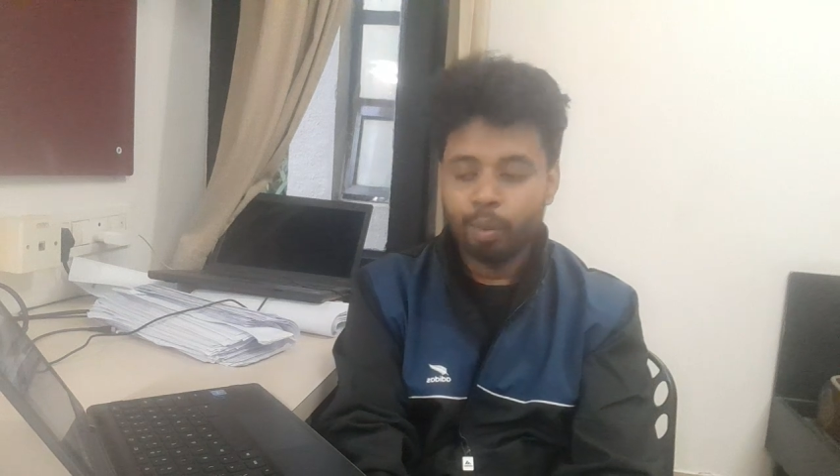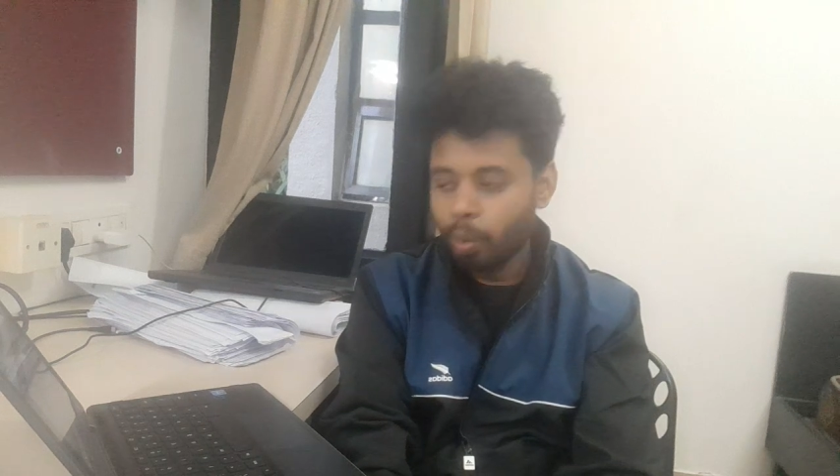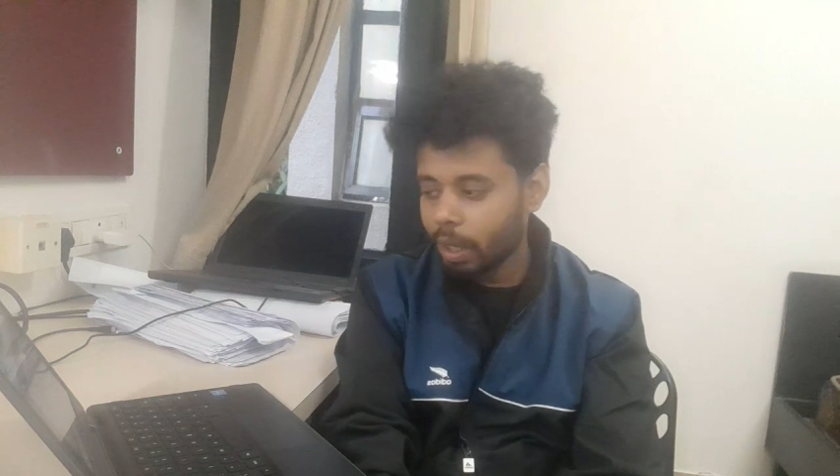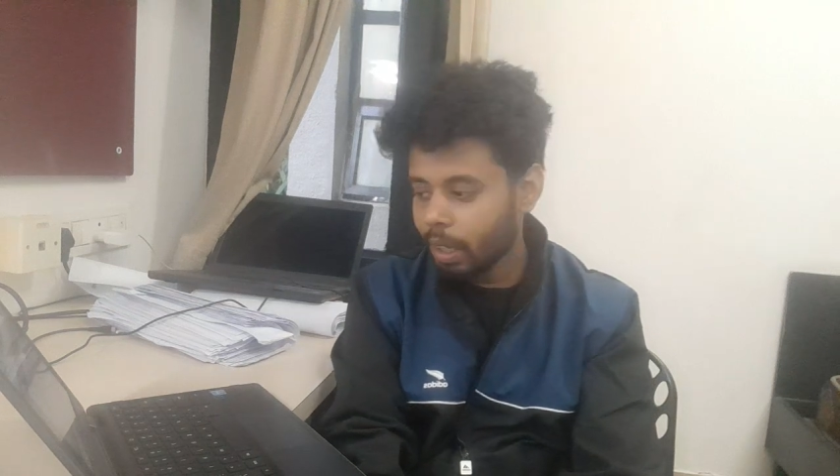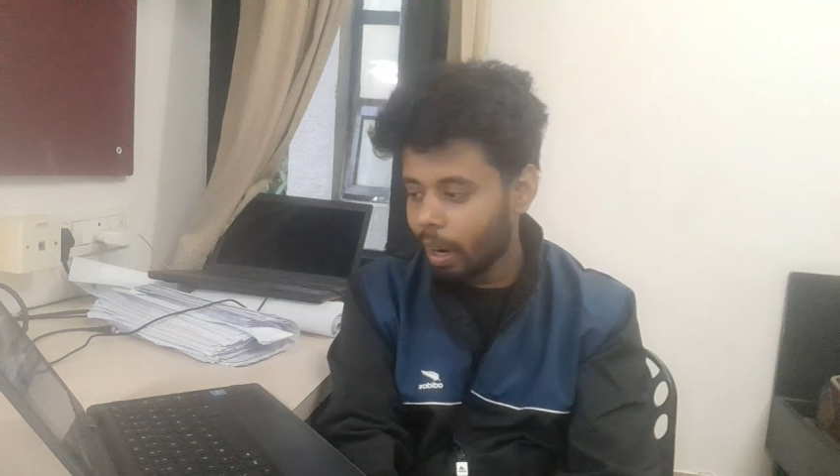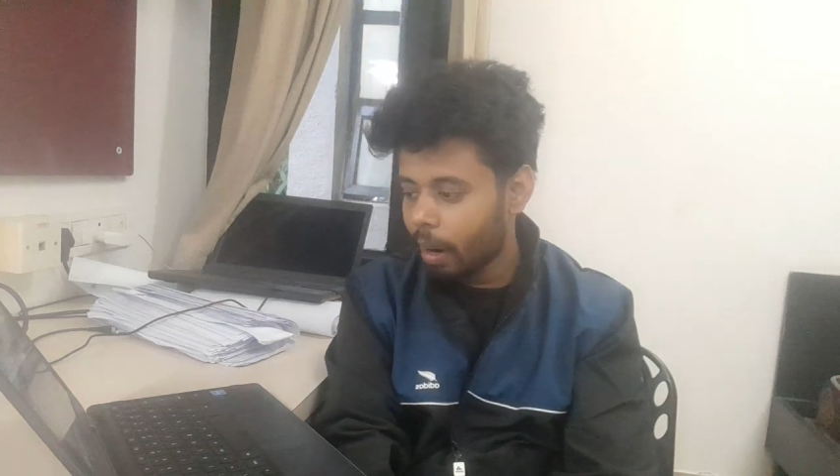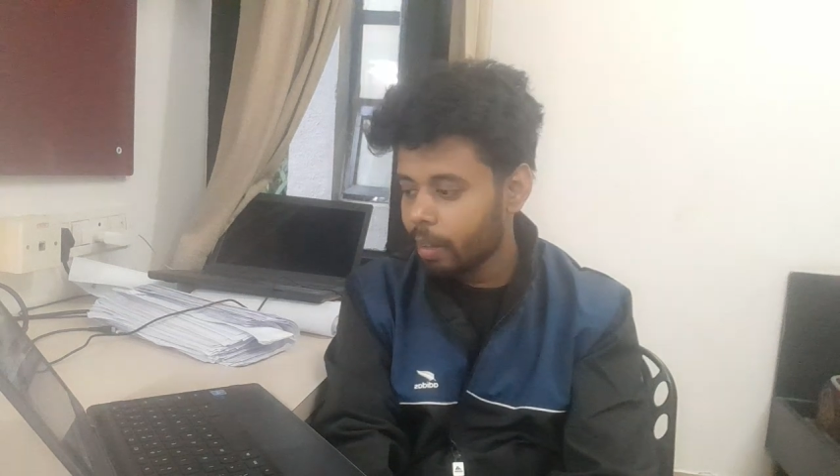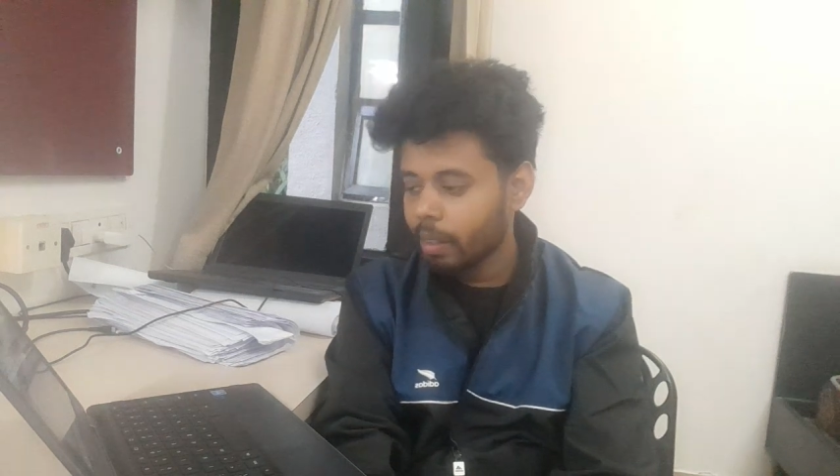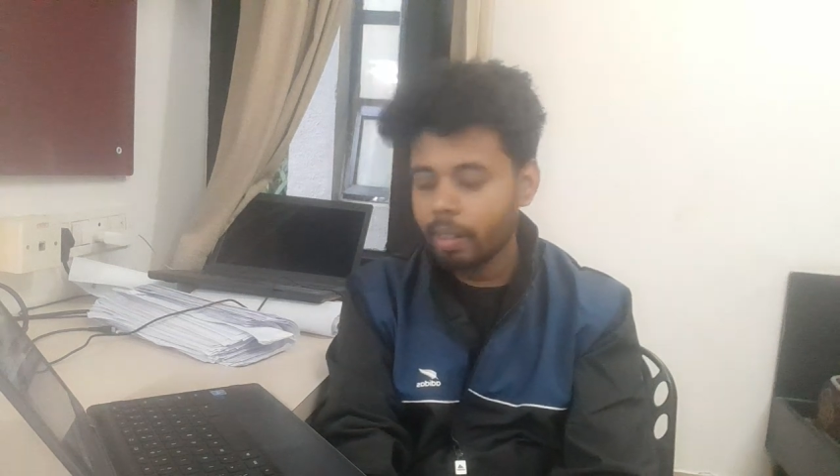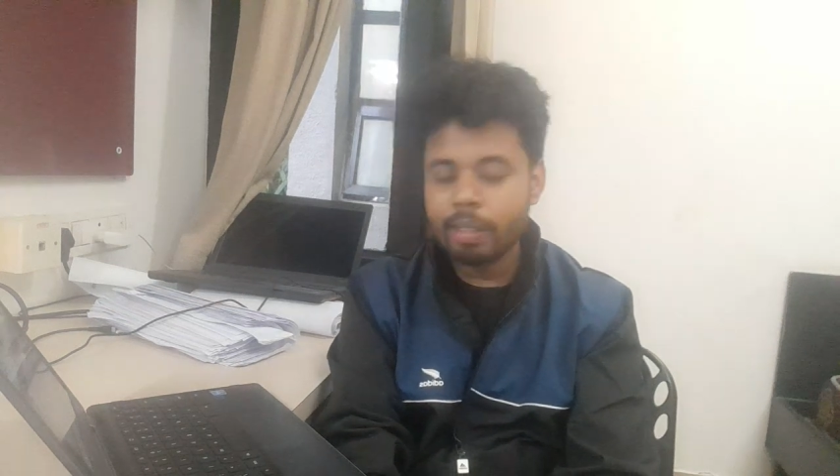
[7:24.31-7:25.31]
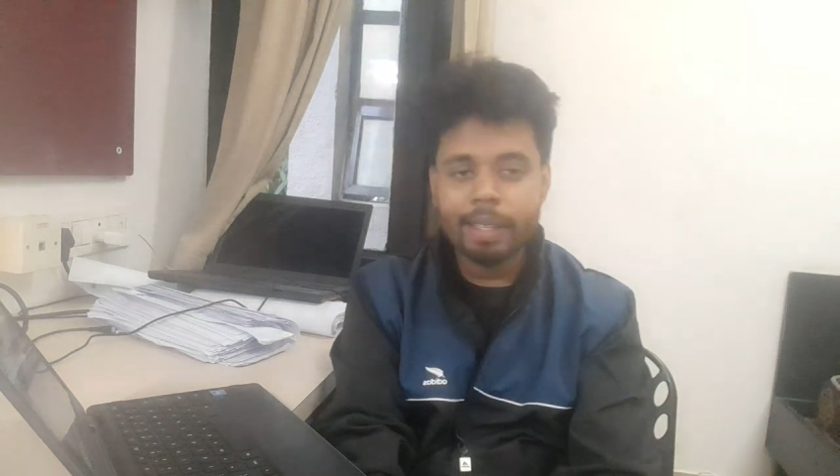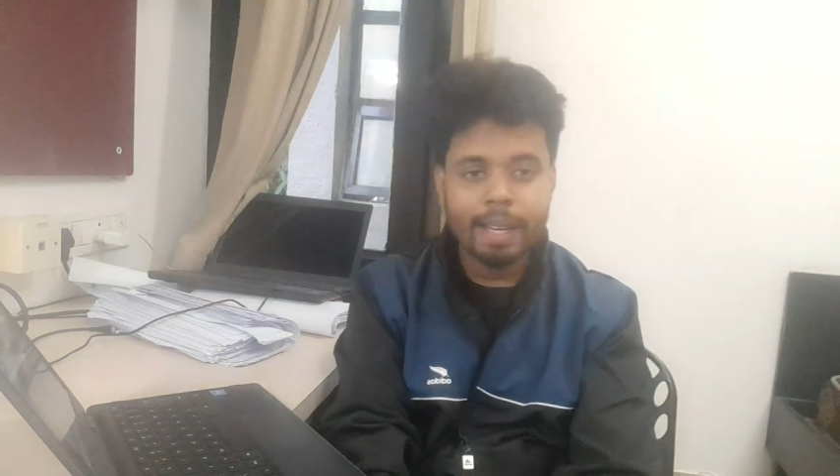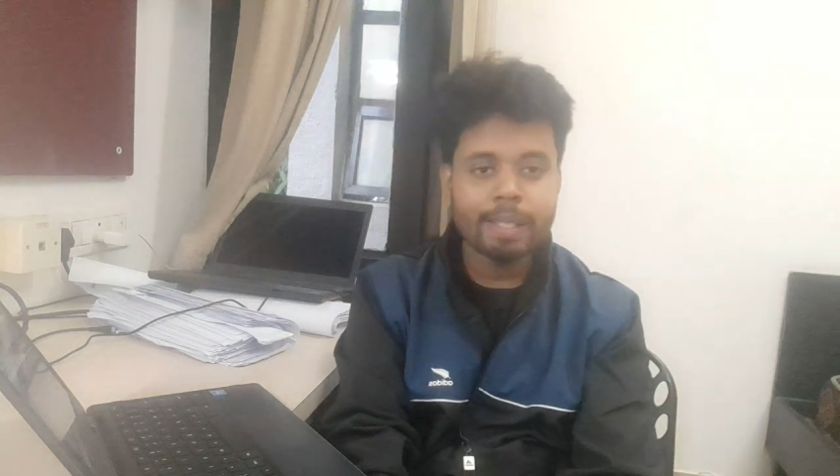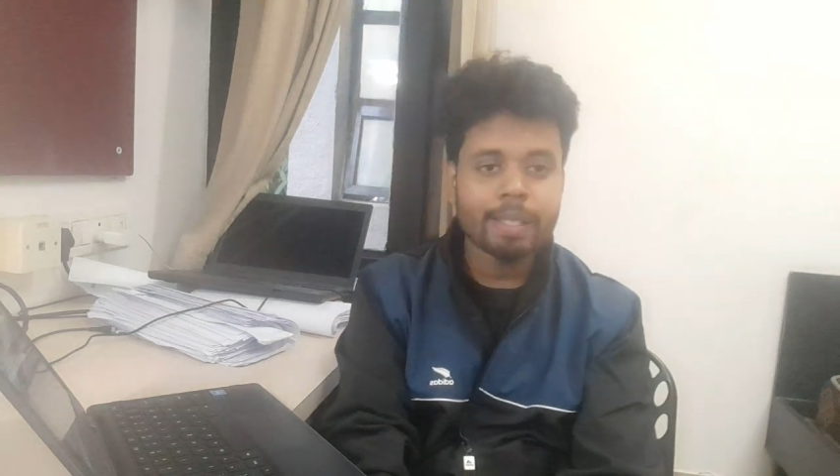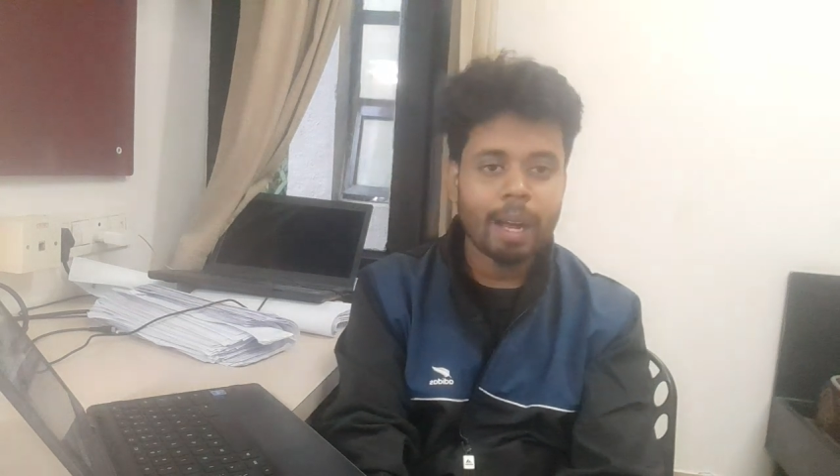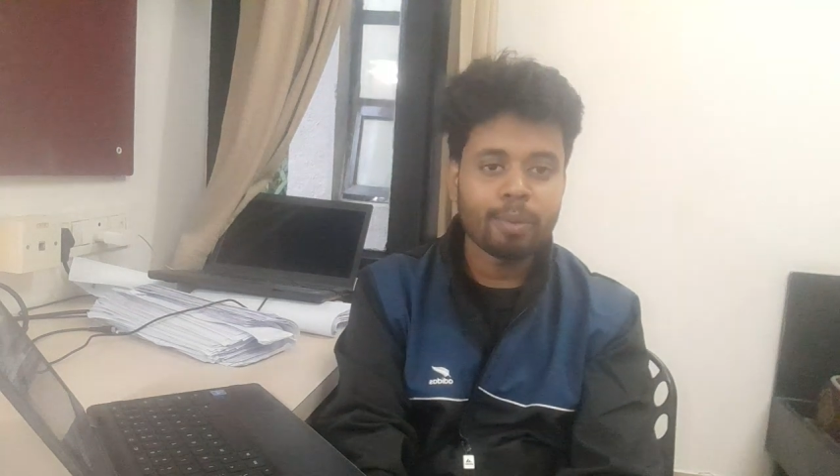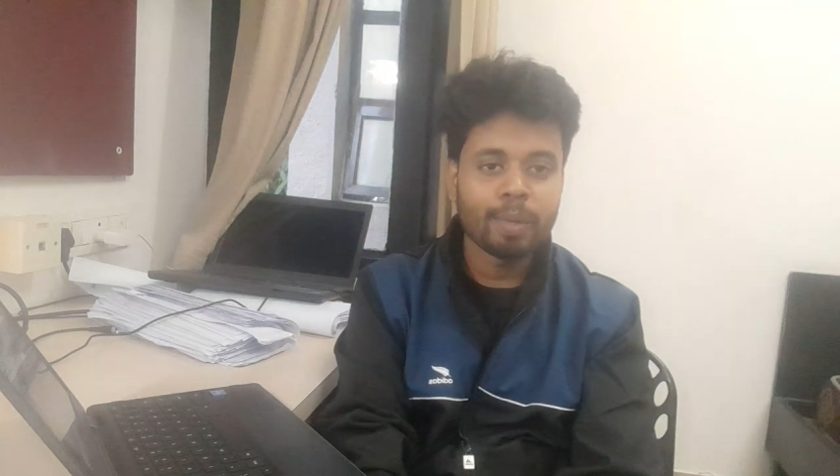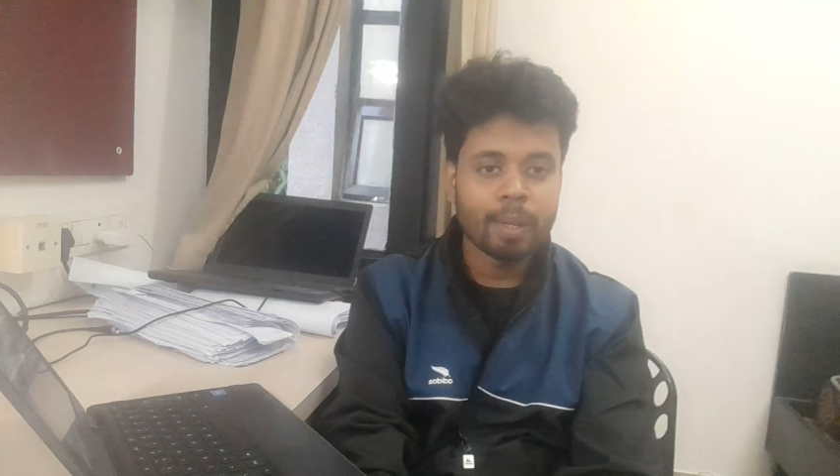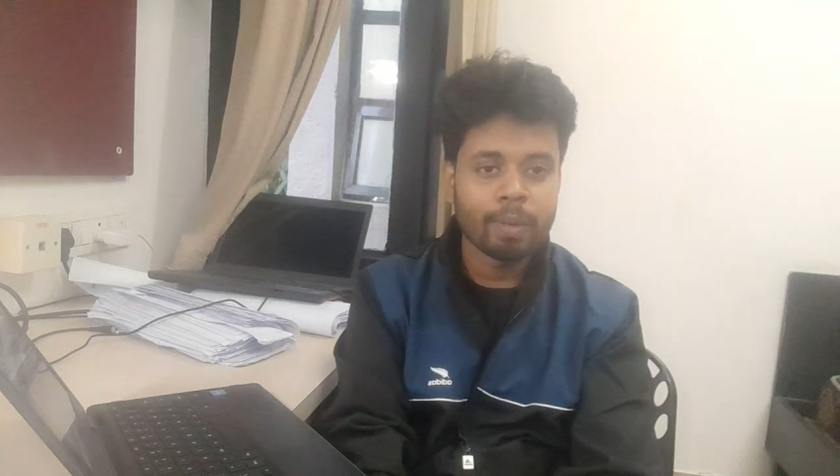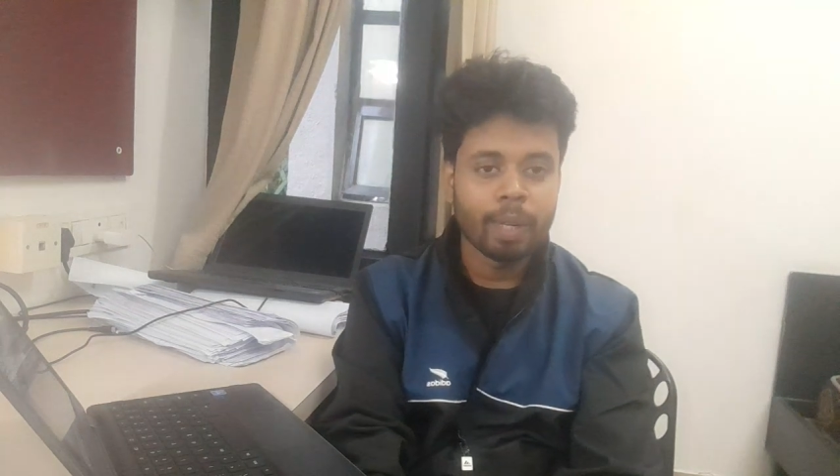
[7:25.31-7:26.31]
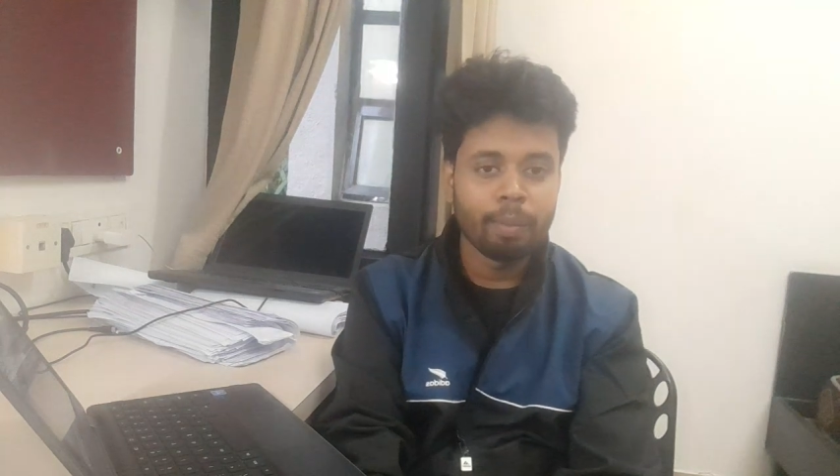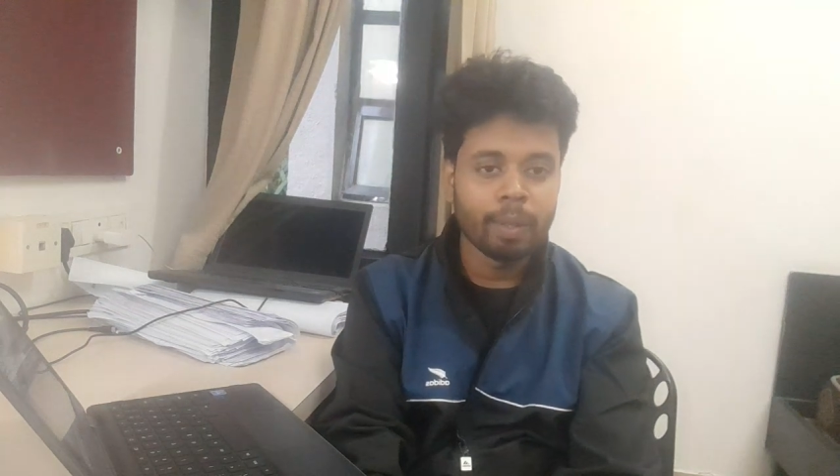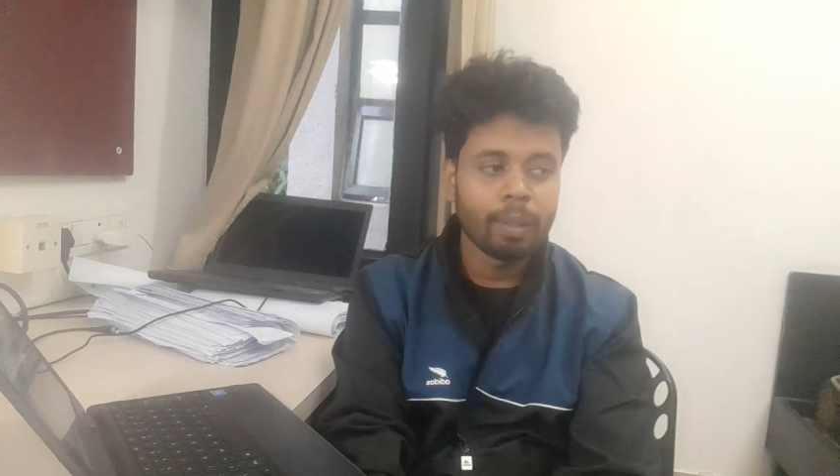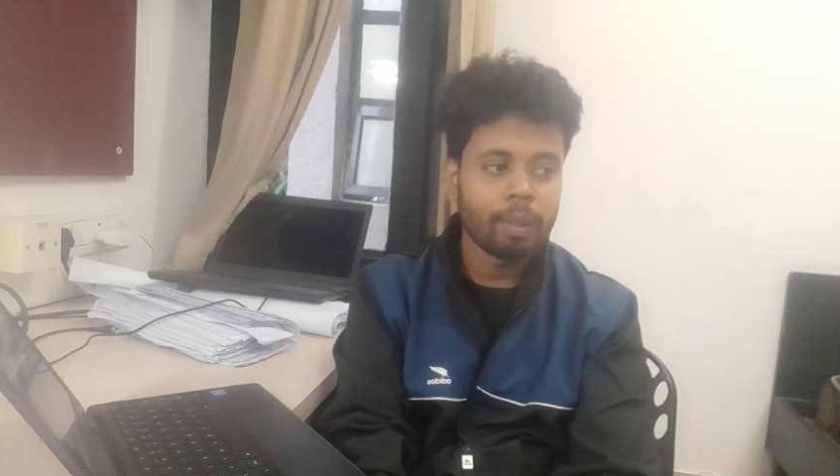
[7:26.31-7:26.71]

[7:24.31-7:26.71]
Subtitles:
What are the things that we need to keep